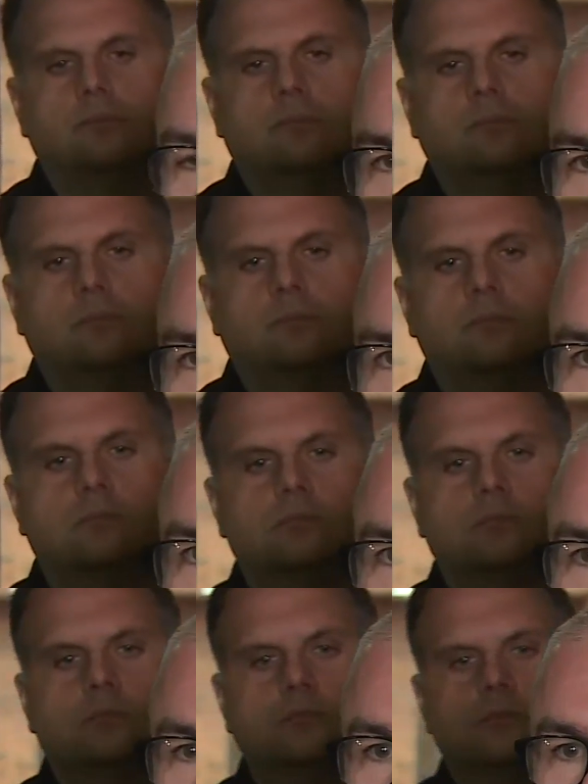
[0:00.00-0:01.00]

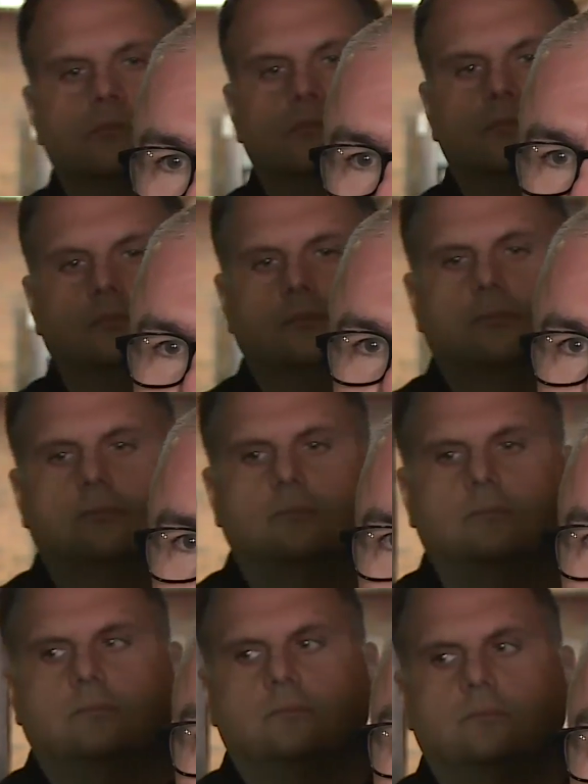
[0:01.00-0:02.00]

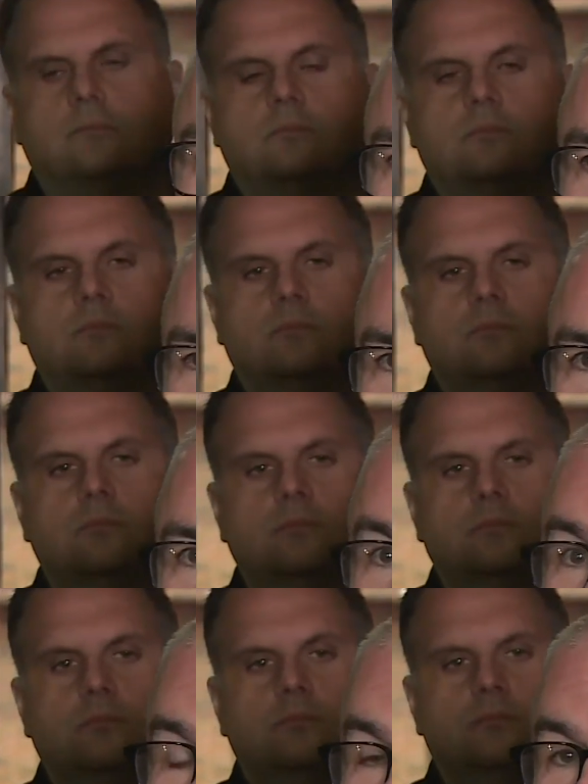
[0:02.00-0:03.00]

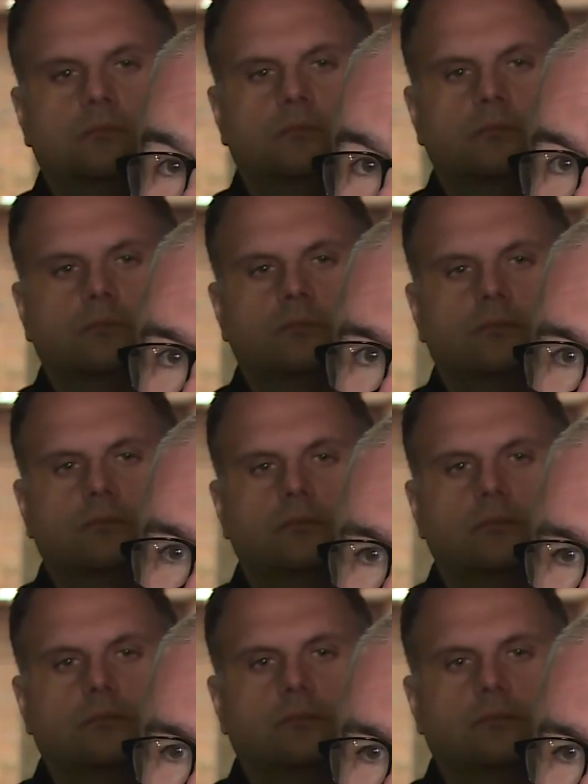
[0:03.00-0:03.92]
No words are spoken by the person on screen.